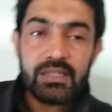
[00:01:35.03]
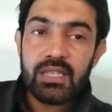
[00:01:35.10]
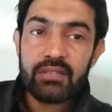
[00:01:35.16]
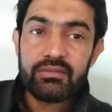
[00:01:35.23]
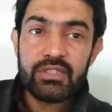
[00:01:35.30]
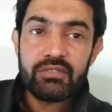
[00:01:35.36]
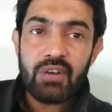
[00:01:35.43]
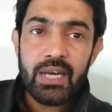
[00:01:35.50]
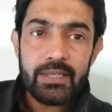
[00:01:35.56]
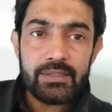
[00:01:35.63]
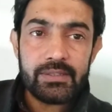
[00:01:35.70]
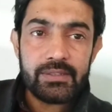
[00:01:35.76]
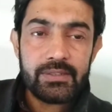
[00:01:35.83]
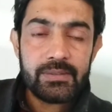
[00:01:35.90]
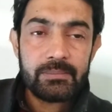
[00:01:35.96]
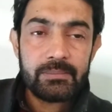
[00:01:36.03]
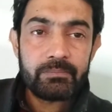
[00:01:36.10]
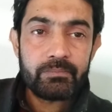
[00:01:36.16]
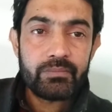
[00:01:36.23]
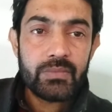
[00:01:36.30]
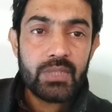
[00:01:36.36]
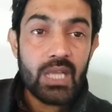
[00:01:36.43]
of the virus,
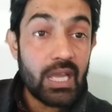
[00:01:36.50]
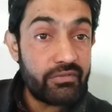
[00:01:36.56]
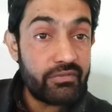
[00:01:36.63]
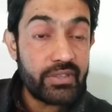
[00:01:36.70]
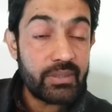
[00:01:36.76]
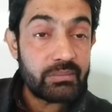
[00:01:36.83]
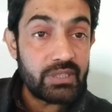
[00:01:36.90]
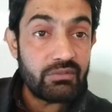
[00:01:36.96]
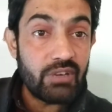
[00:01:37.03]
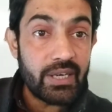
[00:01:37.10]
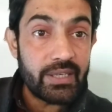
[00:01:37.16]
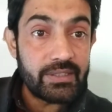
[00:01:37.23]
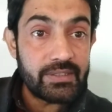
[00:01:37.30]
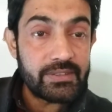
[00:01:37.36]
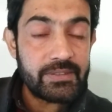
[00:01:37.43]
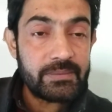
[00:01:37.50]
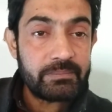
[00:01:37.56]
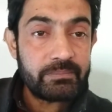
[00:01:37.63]
FMD virus.